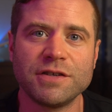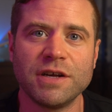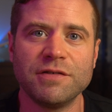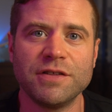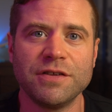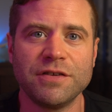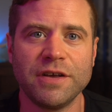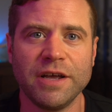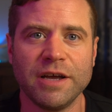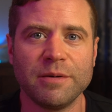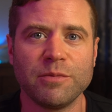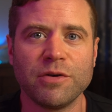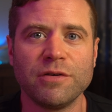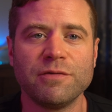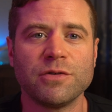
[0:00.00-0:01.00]
of this
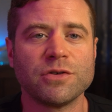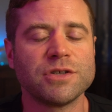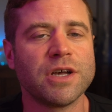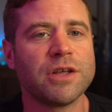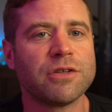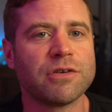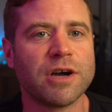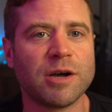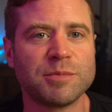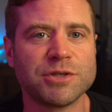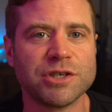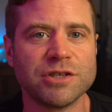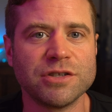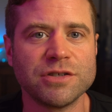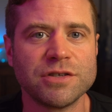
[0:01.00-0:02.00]
camera versus other
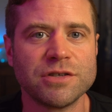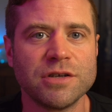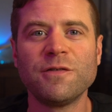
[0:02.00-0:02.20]
options.